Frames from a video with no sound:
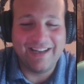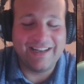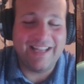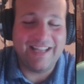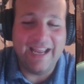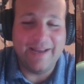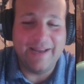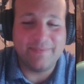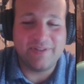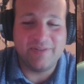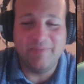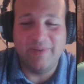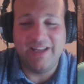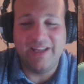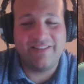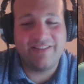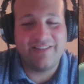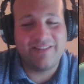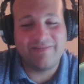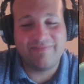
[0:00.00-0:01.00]
and Cam
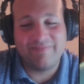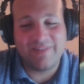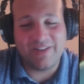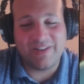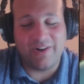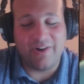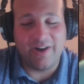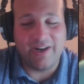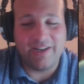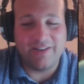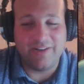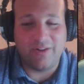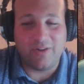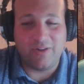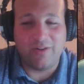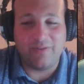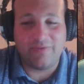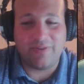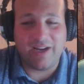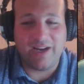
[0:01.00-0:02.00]
Smith. Sorry, no
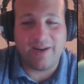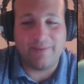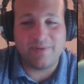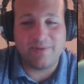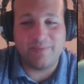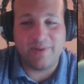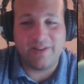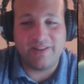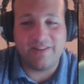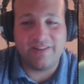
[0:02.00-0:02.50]
love for Cam Smith